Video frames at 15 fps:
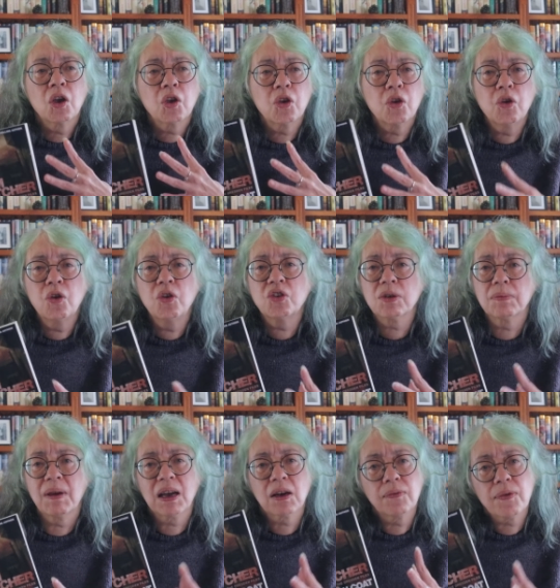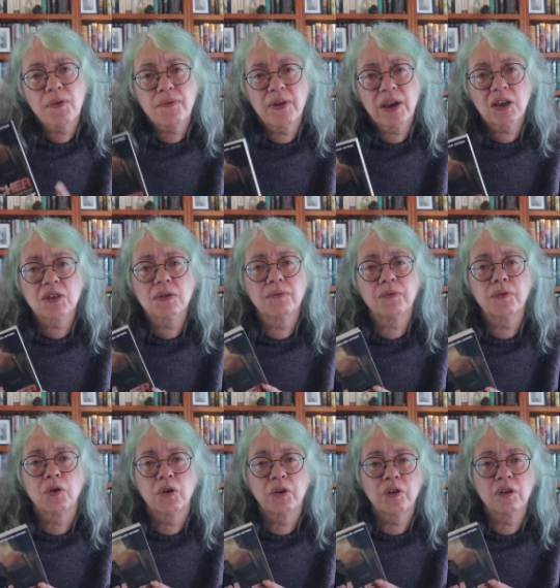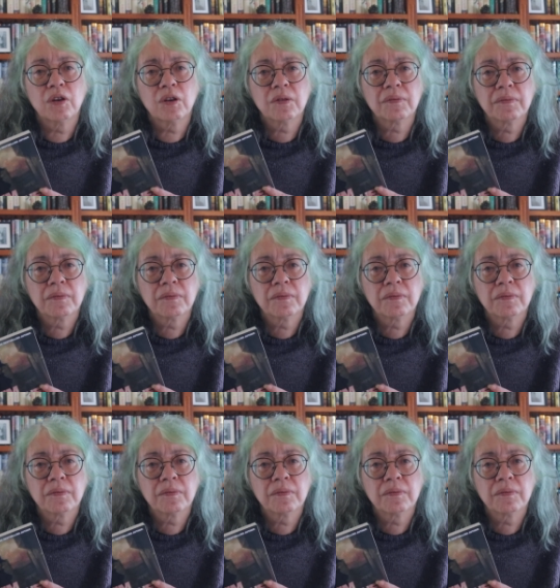huge amount of affection for her.